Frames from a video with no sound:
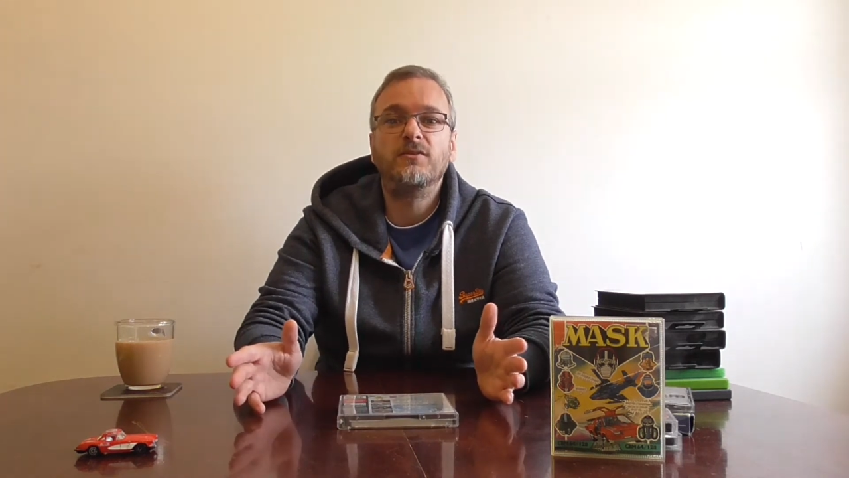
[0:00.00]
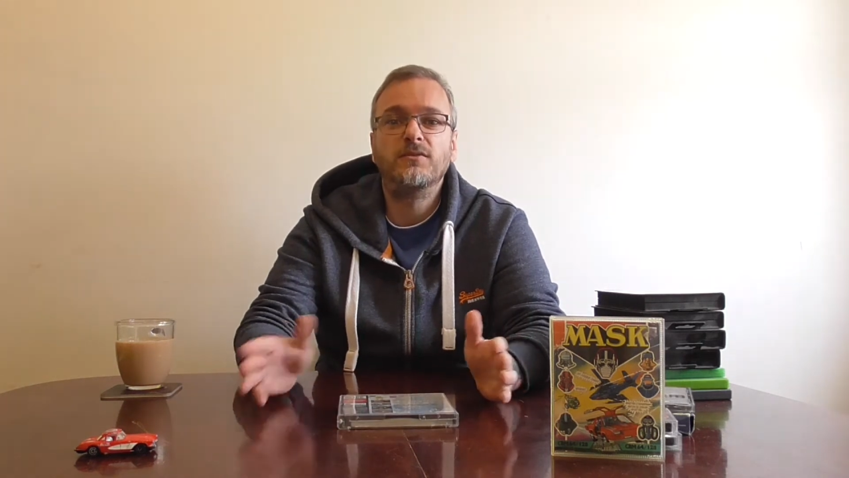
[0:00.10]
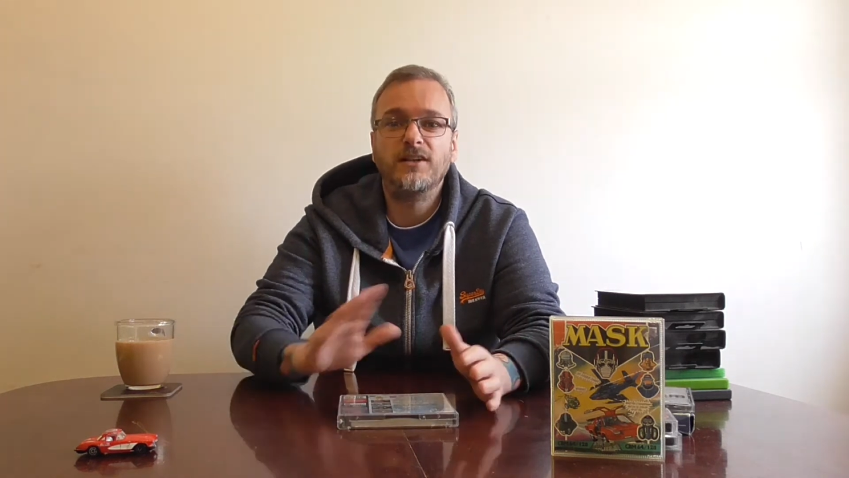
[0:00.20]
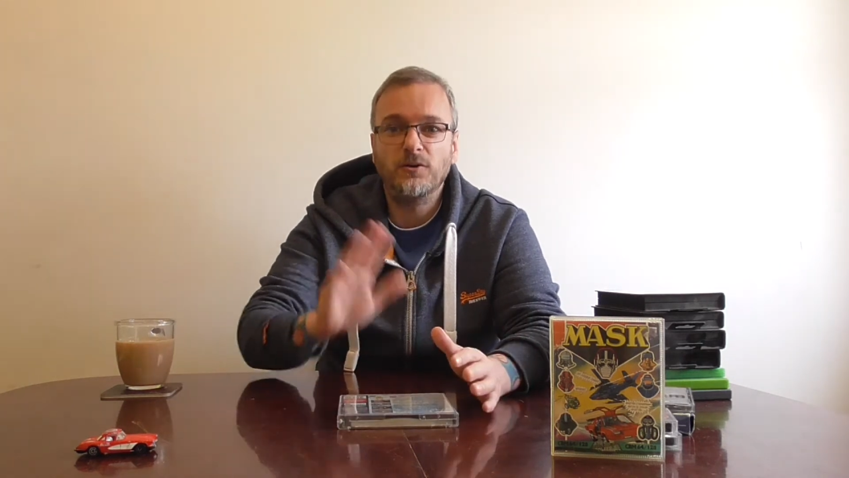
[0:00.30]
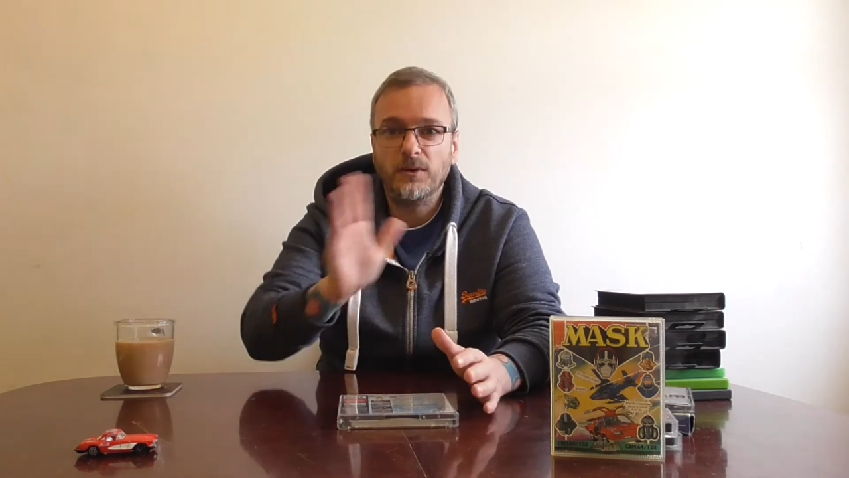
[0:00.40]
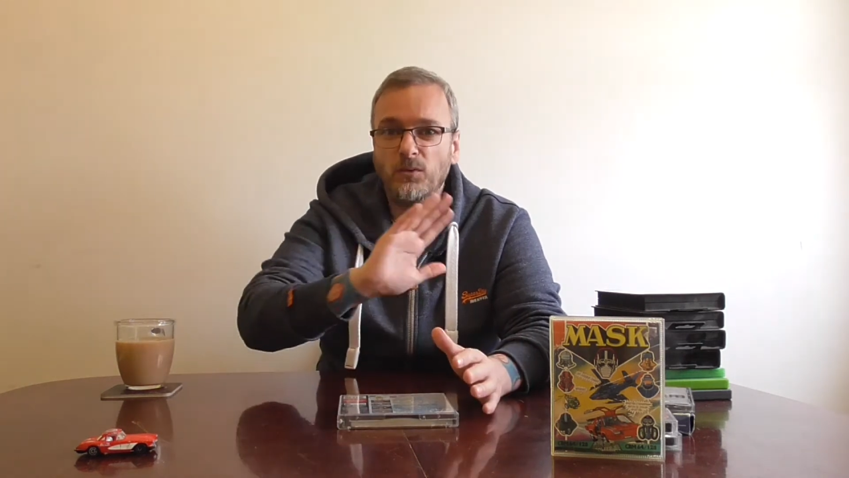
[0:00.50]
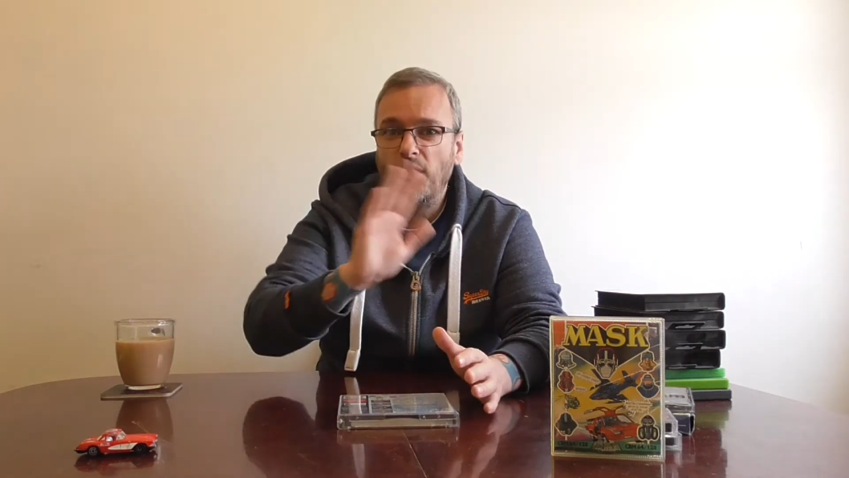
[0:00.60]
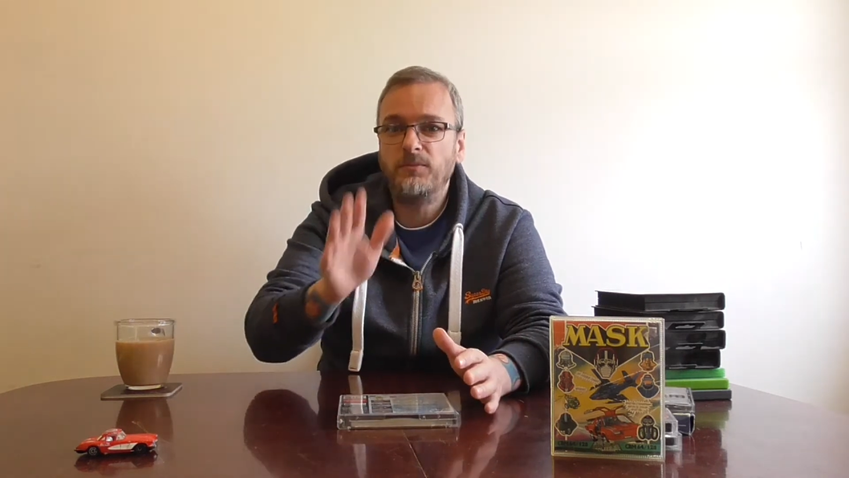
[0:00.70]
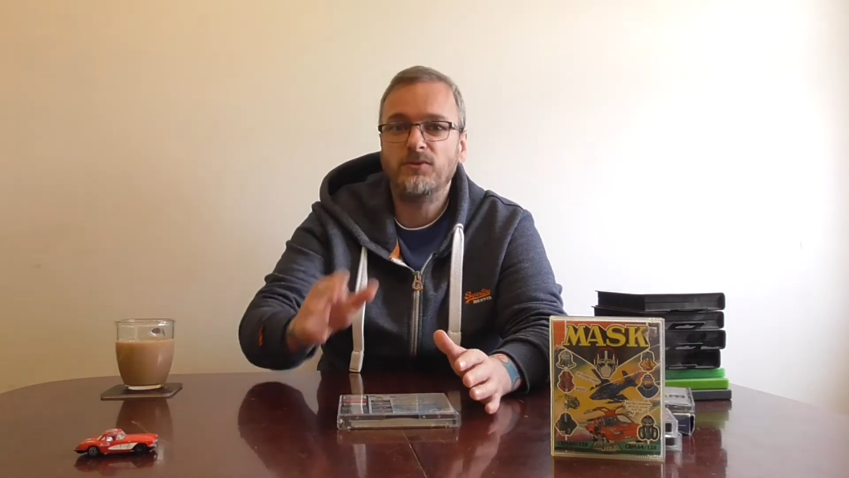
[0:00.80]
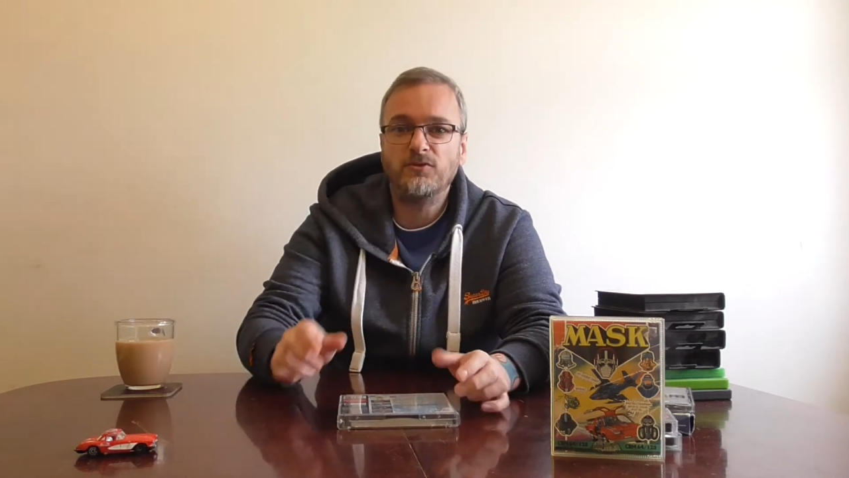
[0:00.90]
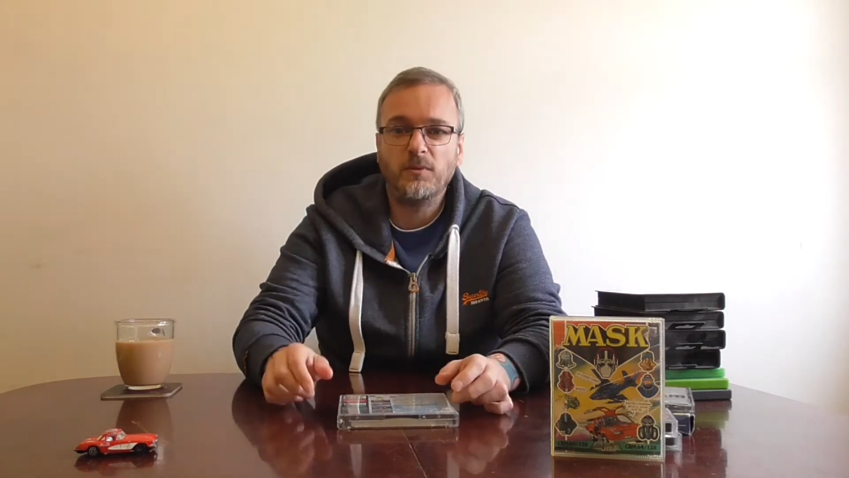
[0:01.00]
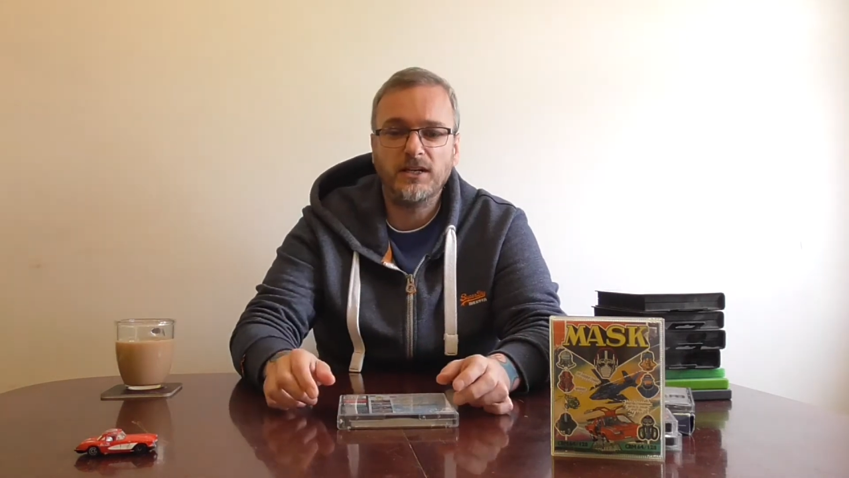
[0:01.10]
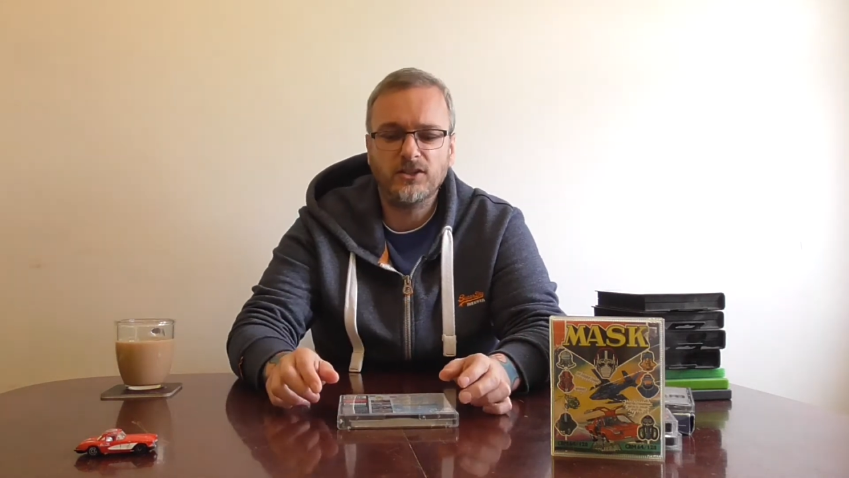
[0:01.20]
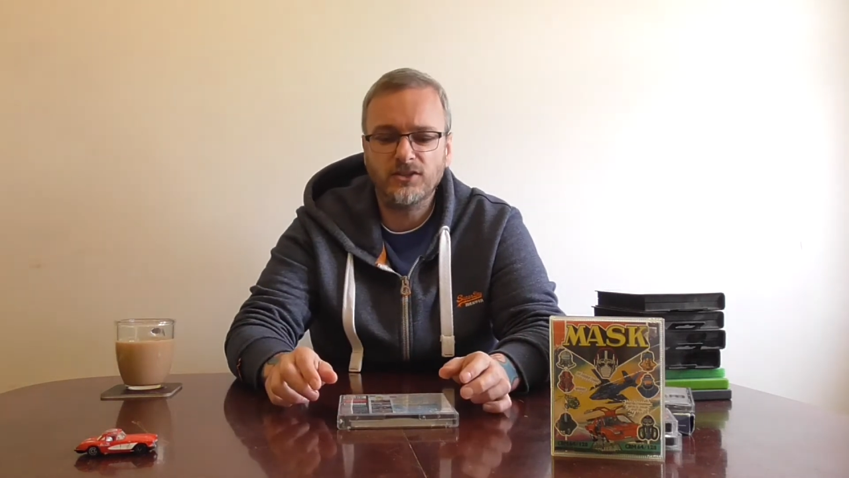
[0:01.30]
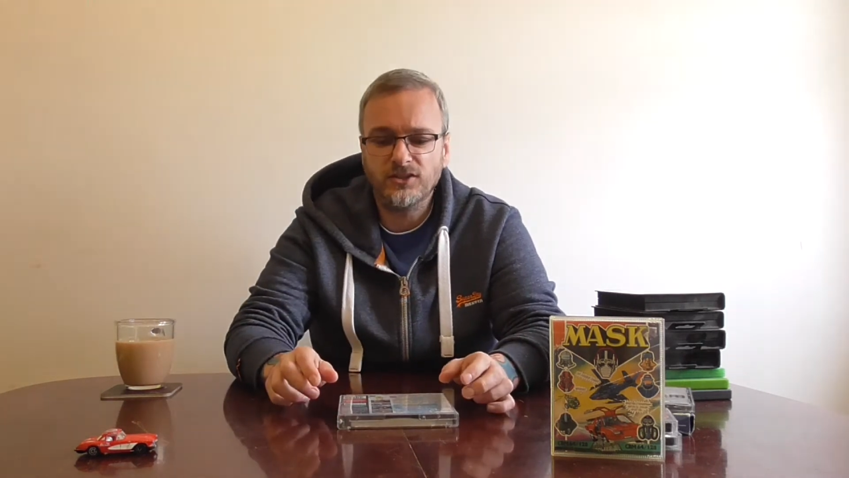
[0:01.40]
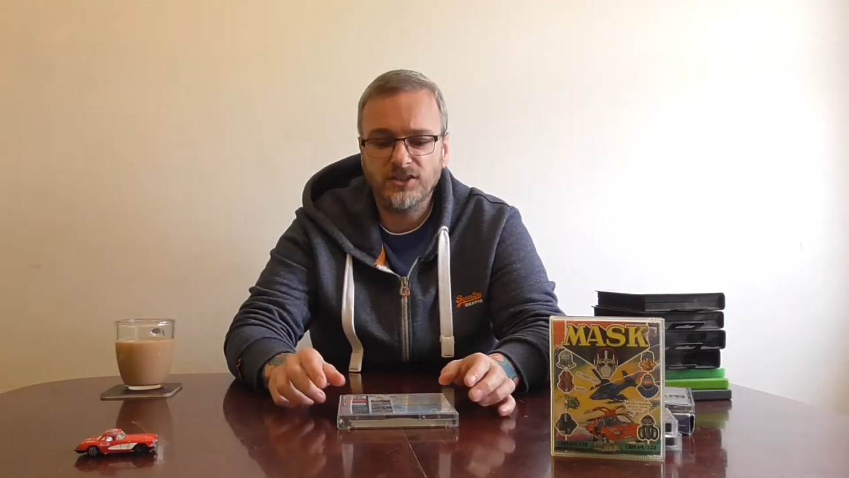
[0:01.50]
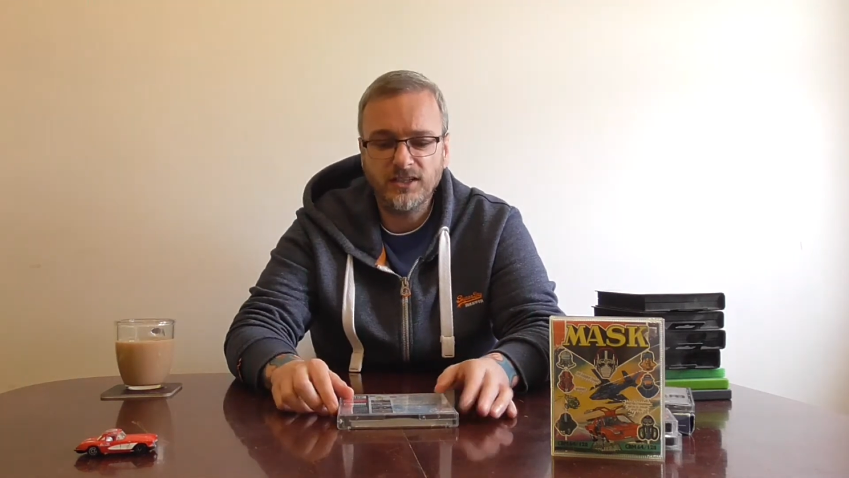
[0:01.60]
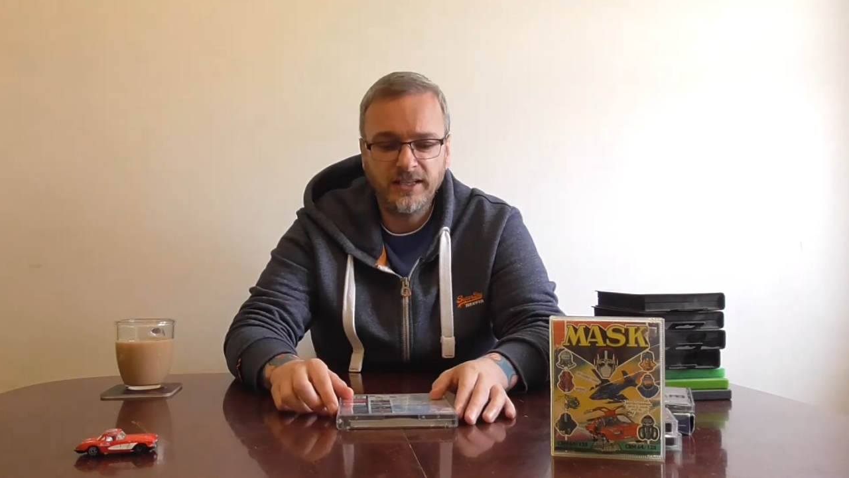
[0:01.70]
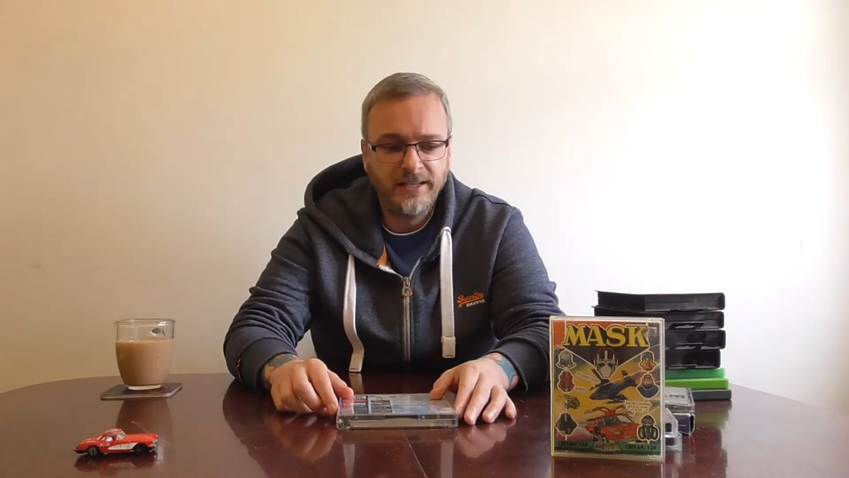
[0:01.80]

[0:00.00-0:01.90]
There was a little bit wiped off to make it look good.